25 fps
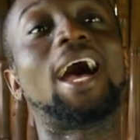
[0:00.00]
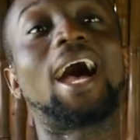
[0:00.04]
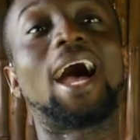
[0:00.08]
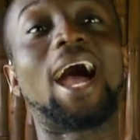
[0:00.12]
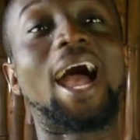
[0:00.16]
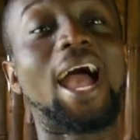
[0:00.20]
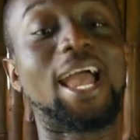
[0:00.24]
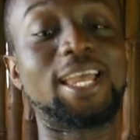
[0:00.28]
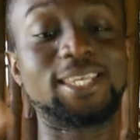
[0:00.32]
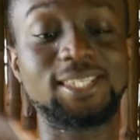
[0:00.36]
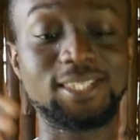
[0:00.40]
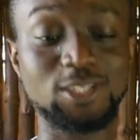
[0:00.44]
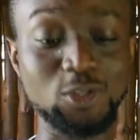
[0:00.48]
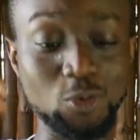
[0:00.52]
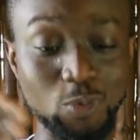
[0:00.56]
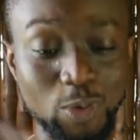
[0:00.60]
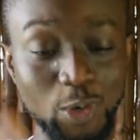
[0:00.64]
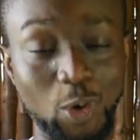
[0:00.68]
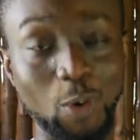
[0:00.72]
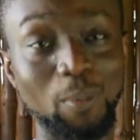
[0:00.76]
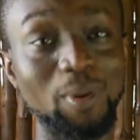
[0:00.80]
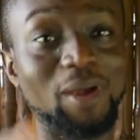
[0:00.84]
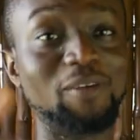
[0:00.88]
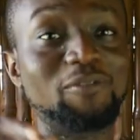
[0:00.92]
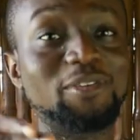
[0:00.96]
I still wake
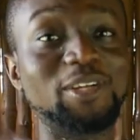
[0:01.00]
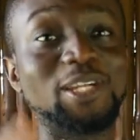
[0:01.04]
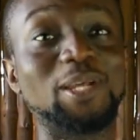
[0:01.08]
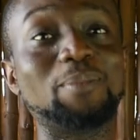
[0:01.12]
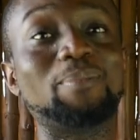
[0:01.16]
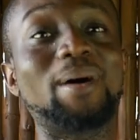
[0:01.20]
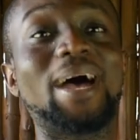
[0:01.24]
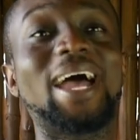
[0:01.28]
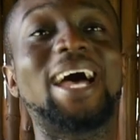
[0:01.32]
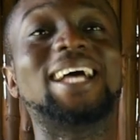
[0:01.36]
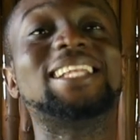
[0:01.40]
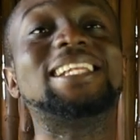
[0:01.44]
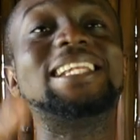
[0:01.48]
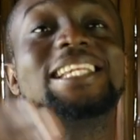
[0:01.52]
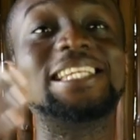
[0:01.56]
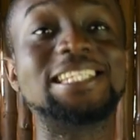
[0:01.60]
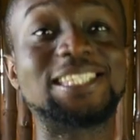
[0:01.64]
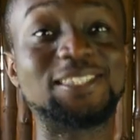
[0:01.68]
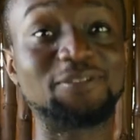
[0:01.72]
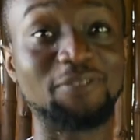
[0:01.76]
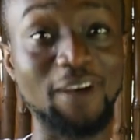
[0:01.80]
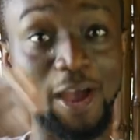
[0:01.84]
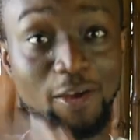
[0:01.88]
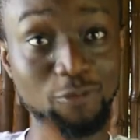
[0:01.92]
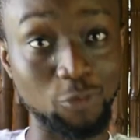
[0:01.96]
up every day by at least
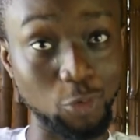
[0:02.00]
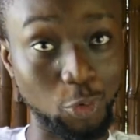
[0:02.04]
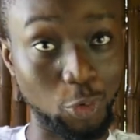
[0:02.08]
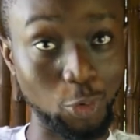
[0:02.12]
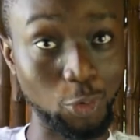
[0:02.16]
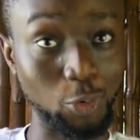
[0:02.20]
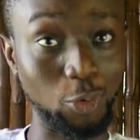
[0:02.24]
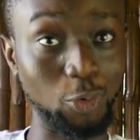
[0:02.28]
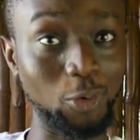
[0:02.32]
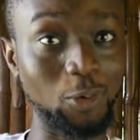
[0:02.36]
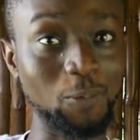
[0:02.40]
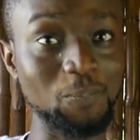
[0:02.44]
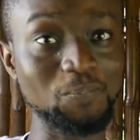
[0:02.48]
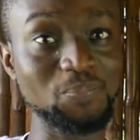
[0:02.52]
5 o'clock.